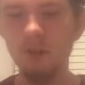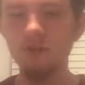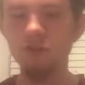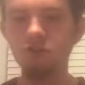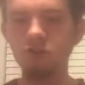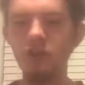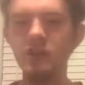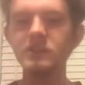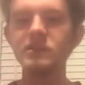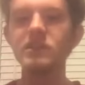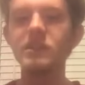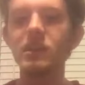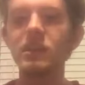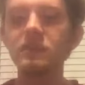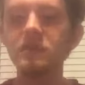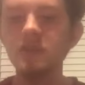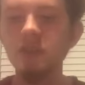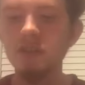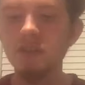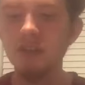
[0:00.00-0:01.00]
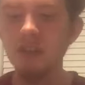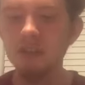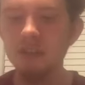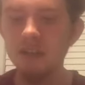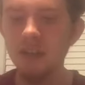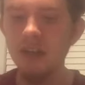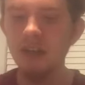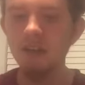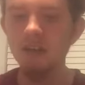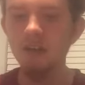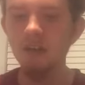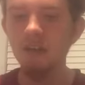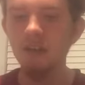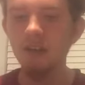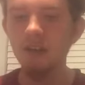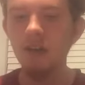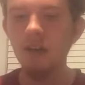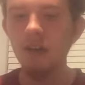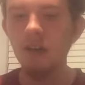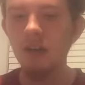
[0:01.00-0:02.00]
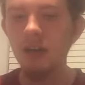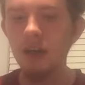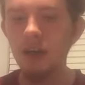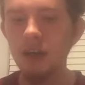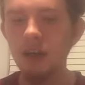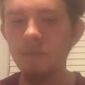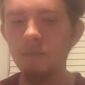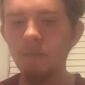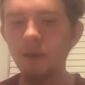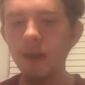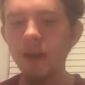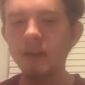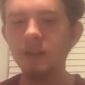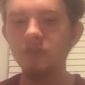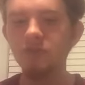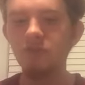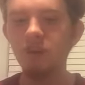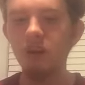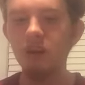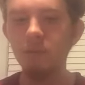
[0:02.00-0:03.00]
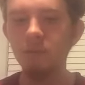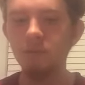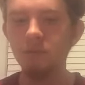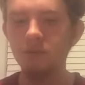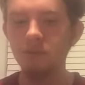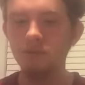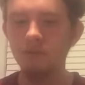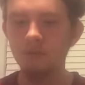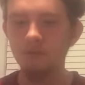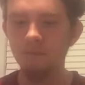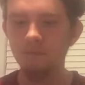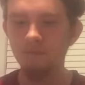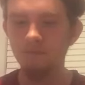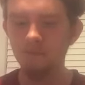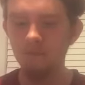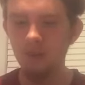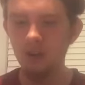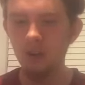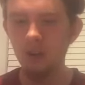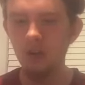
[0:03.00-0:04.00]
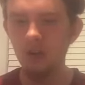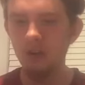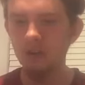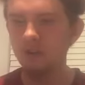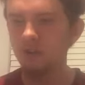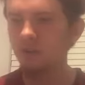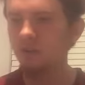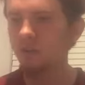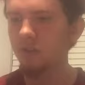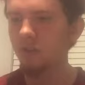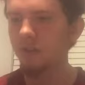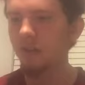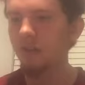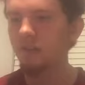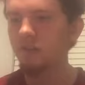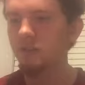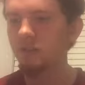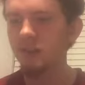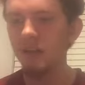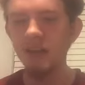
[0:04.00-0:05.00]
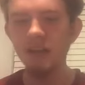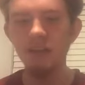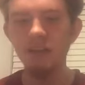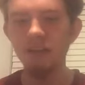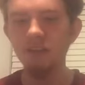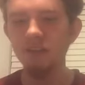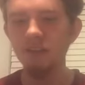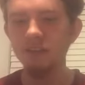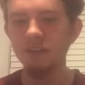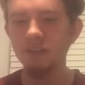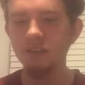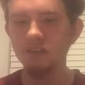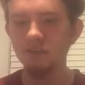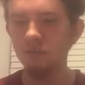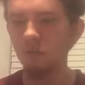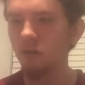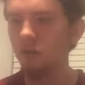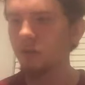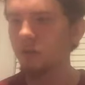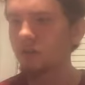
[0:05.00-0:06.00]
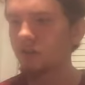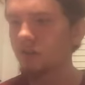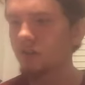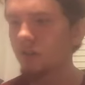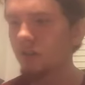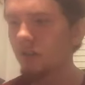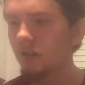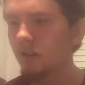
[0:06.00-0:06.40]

Trent gives Santana a backdrop to the outside, I think this was.